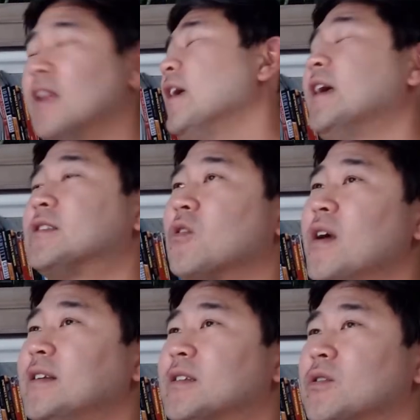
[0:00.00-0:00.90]
it's
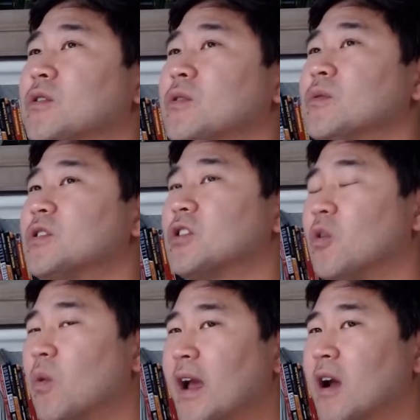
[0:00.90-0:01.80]
going to
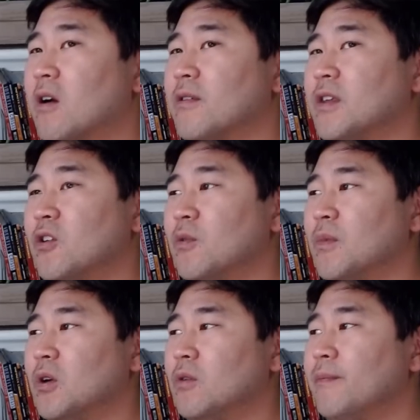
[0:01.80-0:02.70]
square the new
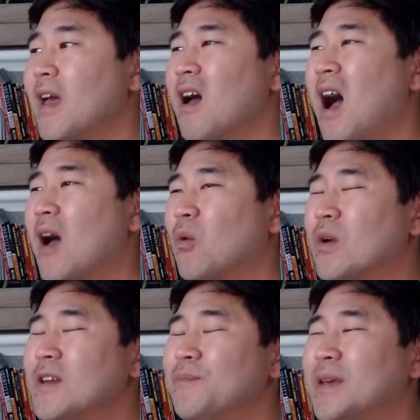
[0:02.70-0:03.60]
moon. I
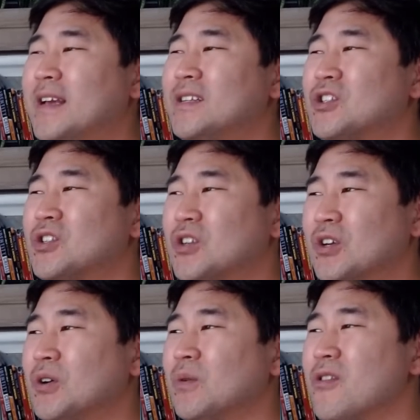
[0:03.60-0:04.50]
wouldn't be
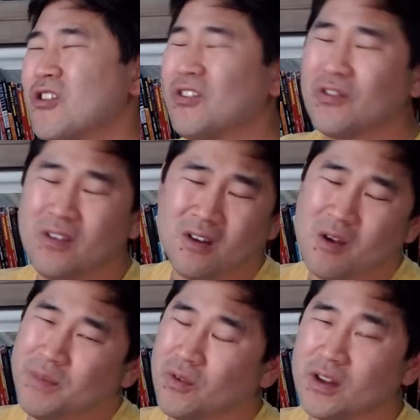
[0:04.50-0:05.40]
too, just, you
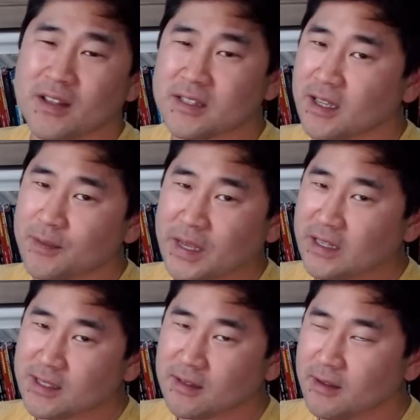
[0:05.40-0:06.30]
know, be realistic,
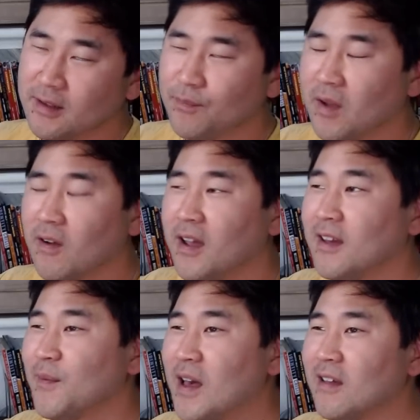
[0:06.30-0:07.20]
basically. All
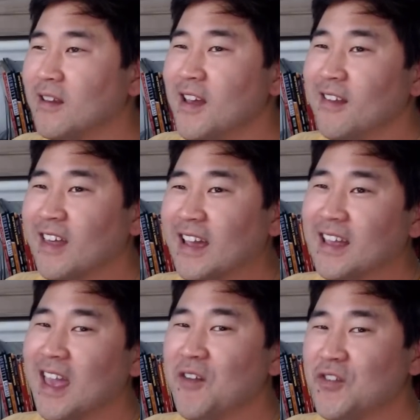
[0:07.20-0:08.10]
right. About
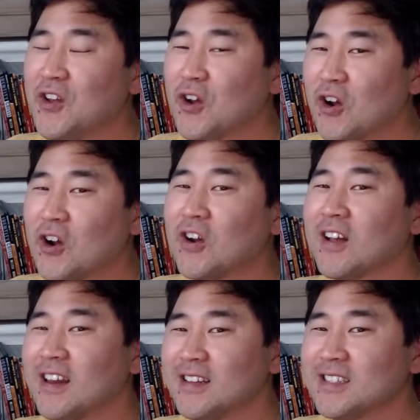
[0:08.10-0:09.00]
like, if you're
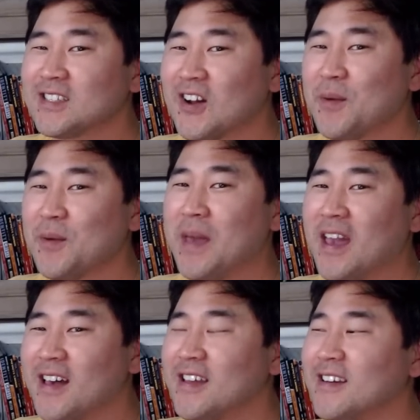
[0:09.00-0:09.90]
going to start a
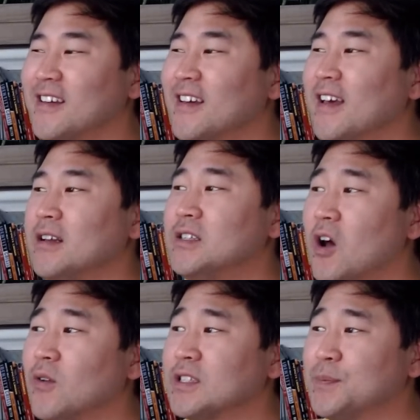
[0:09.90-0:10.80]
band,
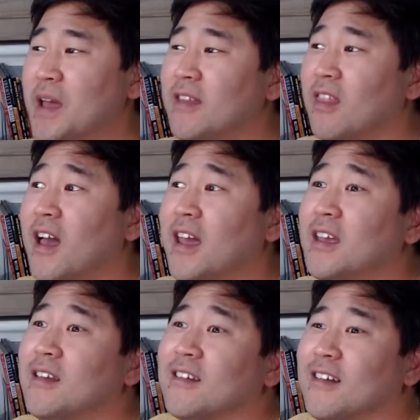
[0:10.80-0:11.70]
don't spend
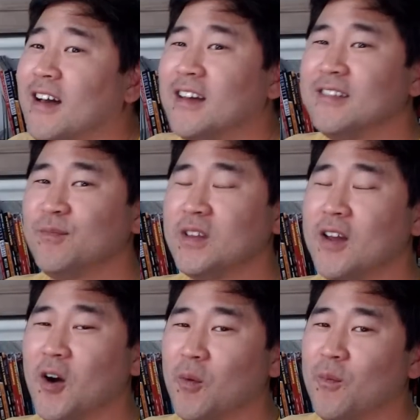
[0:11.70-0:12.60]
like,
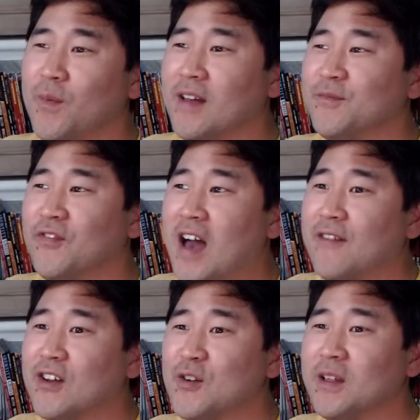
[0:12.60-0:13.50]

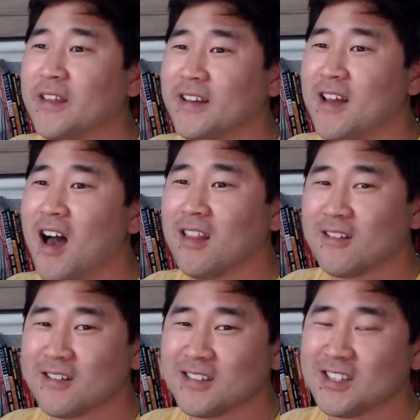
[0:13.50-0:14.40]
$500
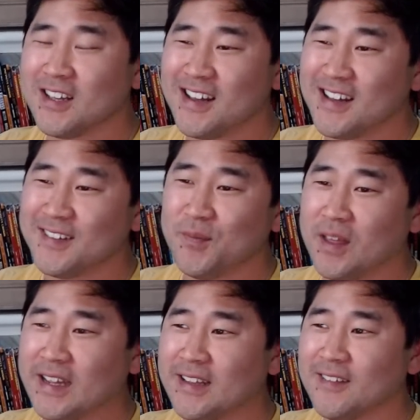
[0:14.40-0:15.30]
million,
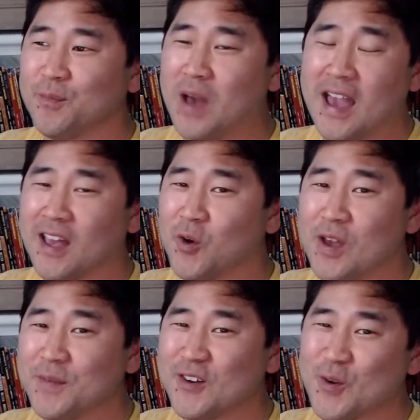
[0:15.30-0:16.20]
like buying
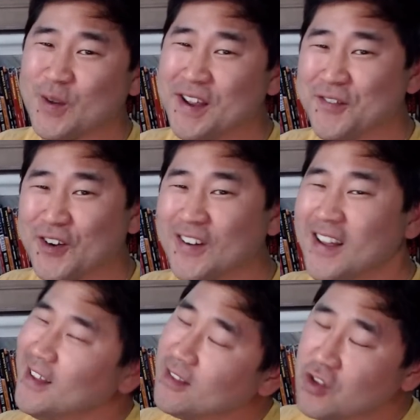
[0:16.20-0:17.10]
equipment or whatever.
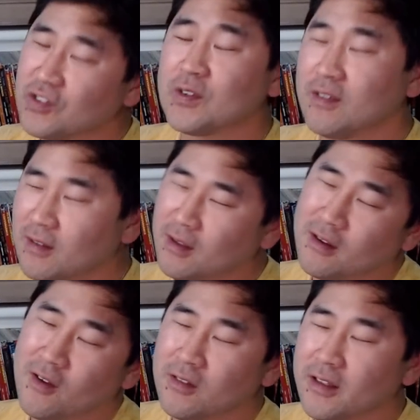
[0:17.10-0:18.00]
Just,
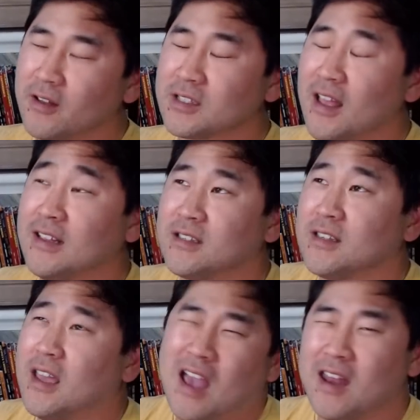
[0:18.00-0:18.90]
you know, Leo's, it's
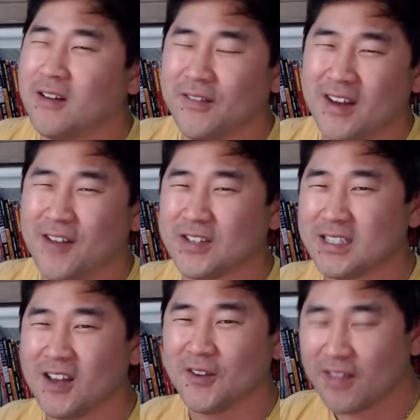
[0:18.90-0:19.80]
like, I don't even have to
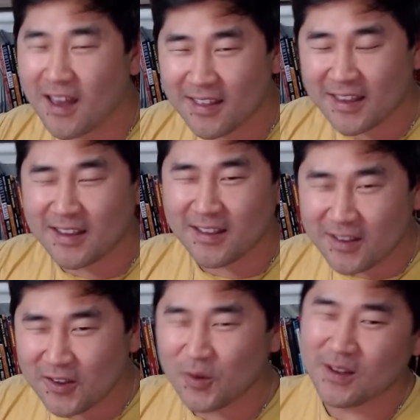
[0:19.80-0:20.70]
tell you that, like,
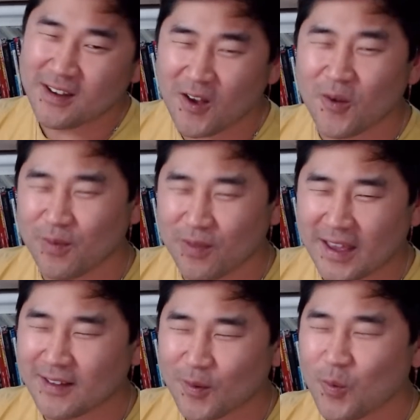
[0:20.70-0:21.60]
you would know,
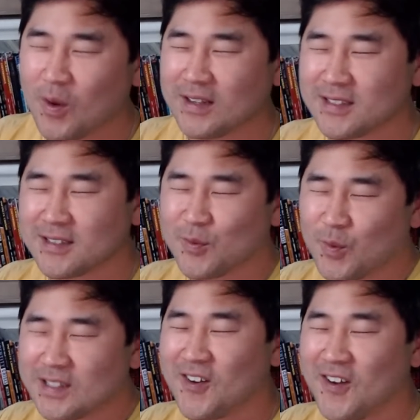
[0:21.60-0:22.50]
like,
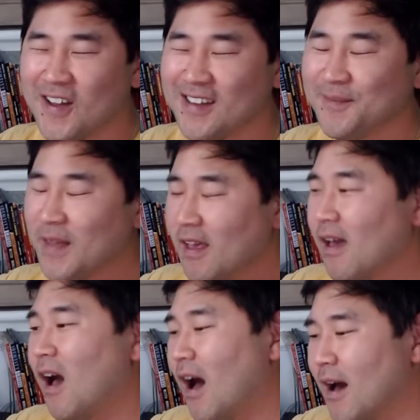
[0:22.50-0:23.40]
what's going
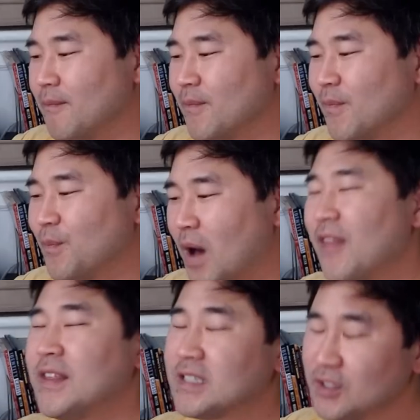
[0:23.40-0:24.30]
on.
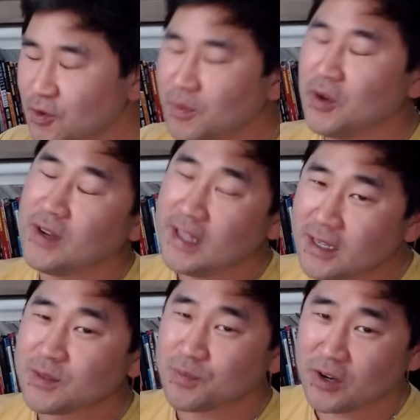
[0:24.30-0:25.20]
But this new moon
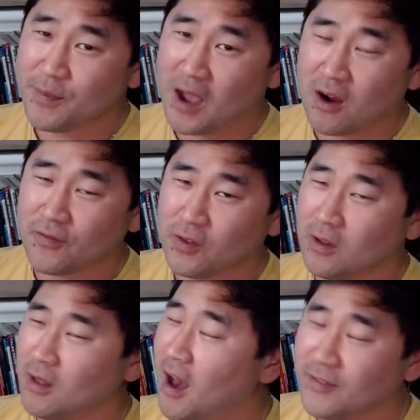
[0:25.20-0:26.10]
is pretty
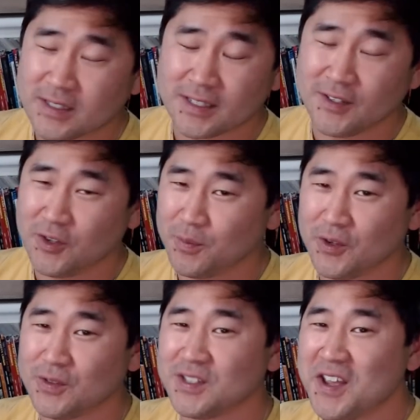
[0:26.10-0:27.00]
powerful. Obviously, new
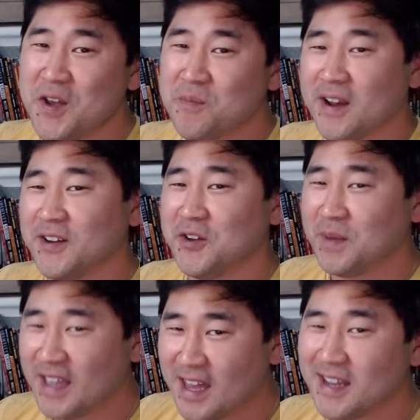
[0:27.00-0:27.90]
moons bring new
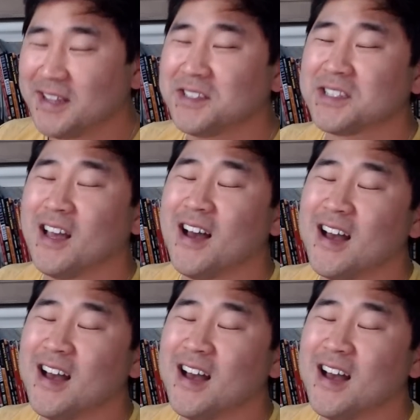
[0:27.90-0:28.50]
beginnings.